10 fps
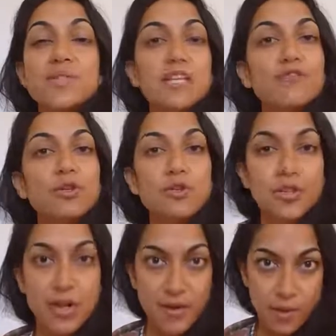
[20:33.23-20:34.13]

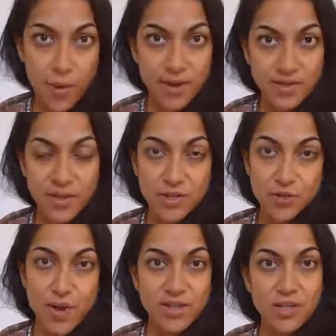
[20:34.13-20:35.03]
evolutionary ways of
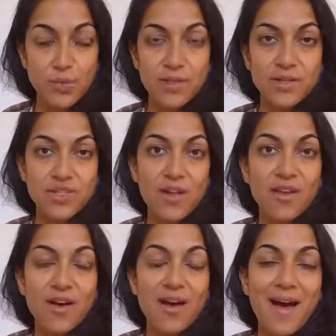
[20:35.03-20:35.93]
interacting with each other
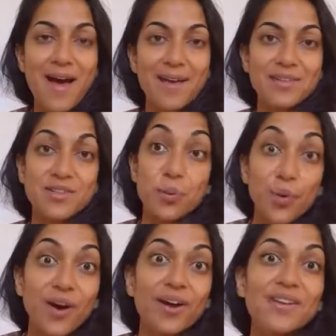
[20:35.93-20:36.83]
and the
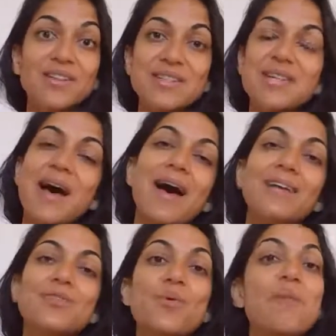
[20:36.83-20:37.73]
world,
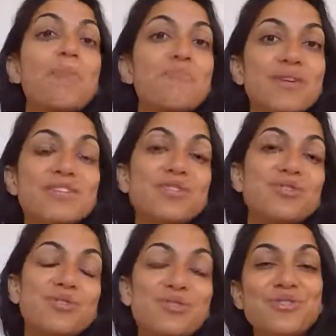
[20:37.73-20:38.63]
and remembering
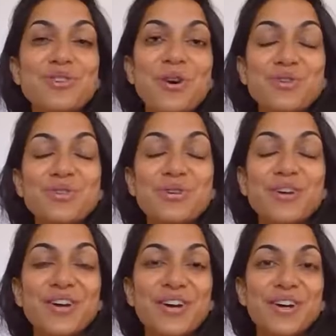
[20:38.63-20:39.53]
to
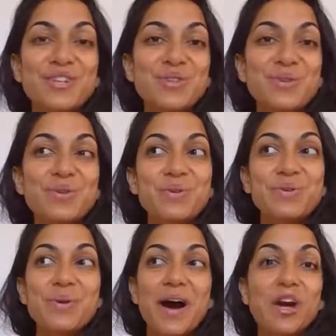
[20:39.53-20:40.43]

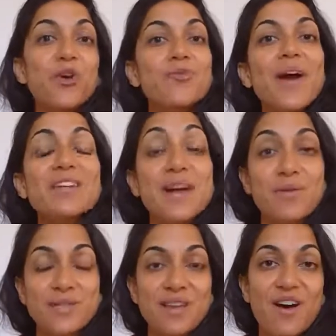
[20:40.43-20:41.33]
correct
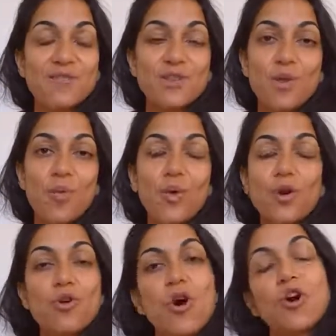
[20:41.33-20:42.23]
ourselves so that
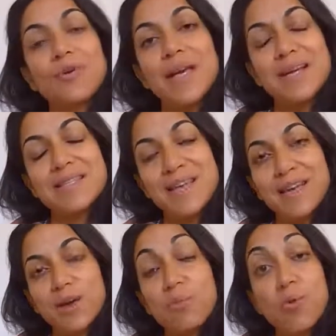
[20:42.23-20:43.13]
we're not
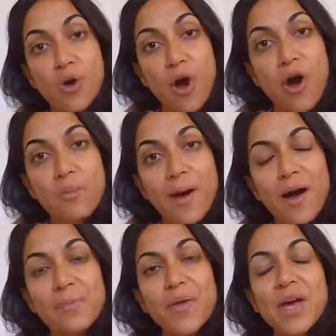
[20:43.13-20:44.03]
creating more
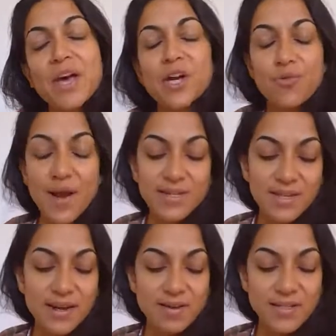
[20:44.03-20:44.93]
karma.
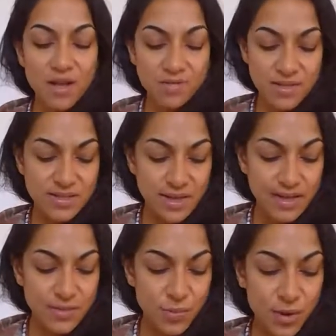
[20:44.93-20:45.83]
Correcting ourselves
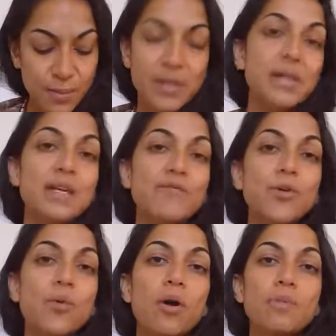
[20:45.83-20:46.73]
is what I'm going to leave
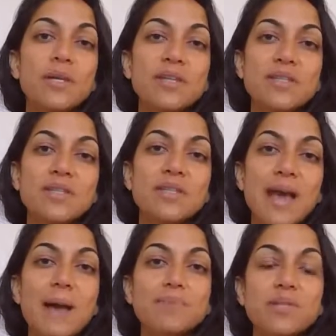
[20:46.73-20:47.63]
you on, because it's the
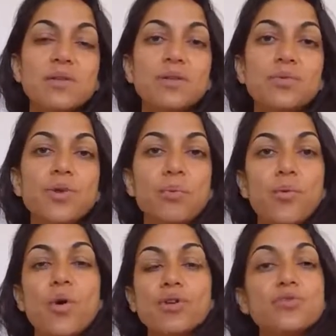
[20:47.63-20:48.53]
absolute number
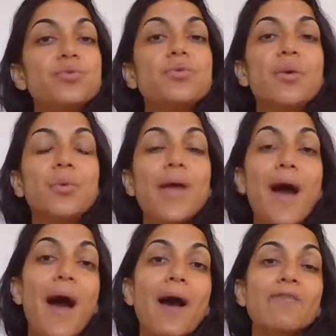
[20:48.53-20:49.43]
one tool that we
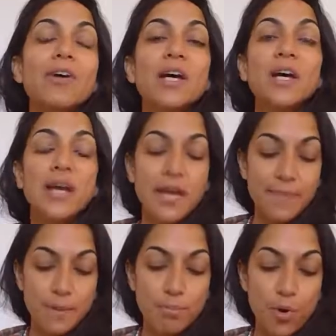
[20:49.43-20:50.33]
have. In
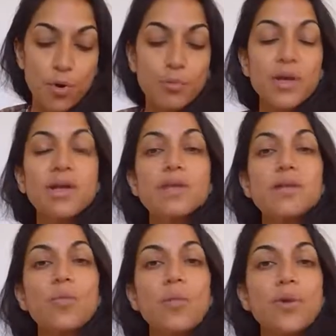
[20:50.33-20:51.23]
the
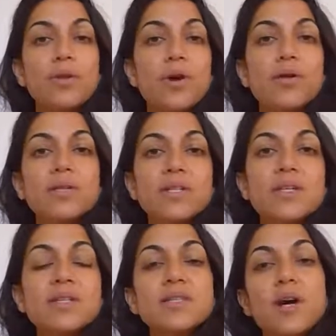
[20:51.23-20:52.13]
moment when we
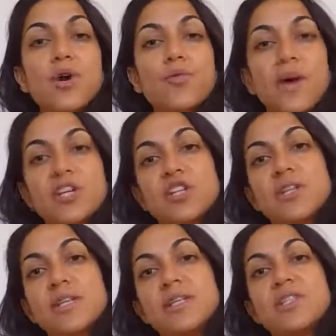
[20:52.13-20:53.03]
notice a correction
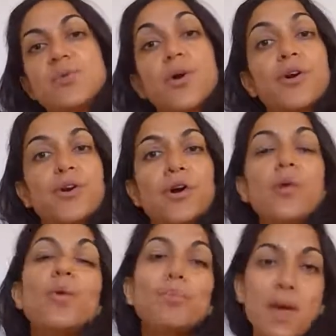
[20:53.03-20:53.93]
needs to
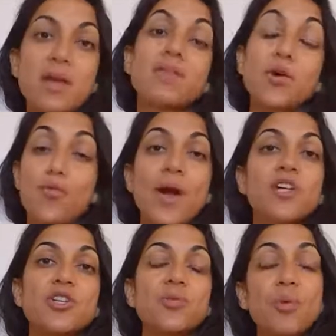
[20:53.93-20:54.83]
occur, we make the
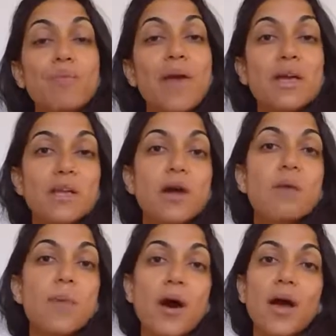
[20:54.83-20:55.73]
correction. We make it in our
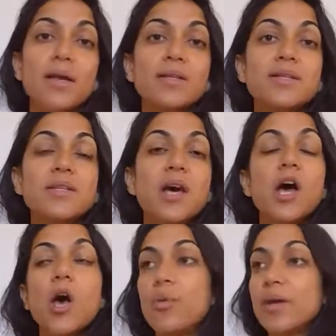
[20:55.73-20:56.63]
mind,
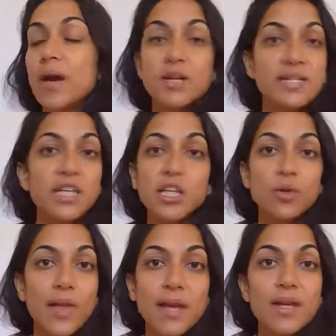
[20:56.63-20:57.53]
we
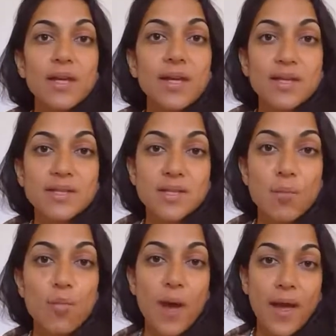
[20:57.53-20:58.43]
articulate it in
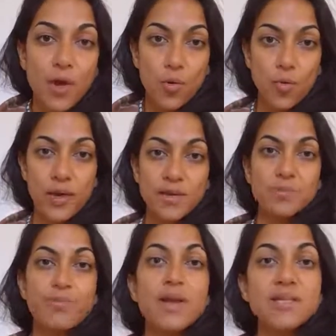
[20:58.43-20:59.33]
some way, or we
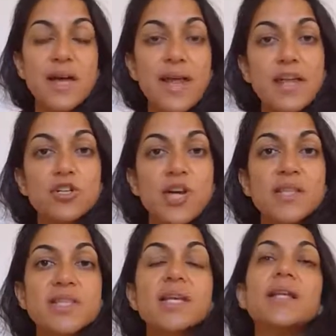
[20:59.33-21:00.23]
express that
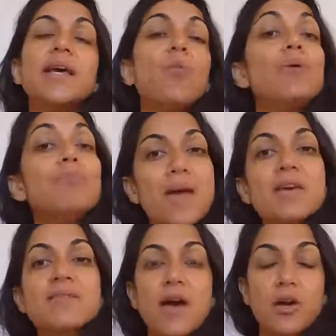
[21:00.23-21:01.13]
energetically, and we
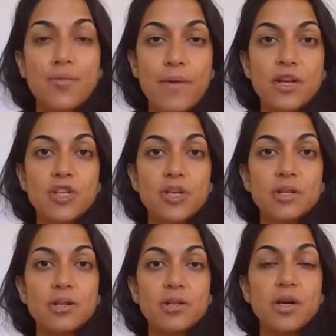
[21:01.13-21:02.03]
make that correction.
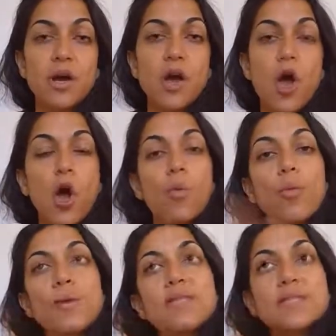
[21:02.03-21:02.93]
When
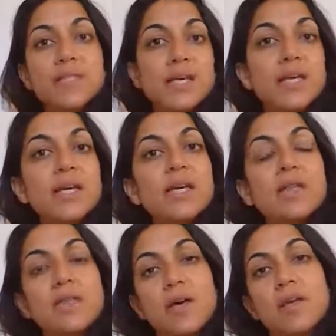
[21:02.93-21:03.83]
we
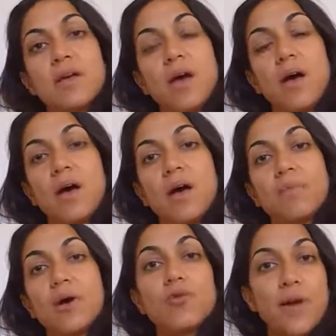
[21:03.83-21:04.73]
see that
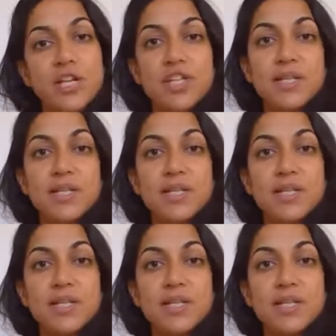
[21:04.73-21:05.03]
a correction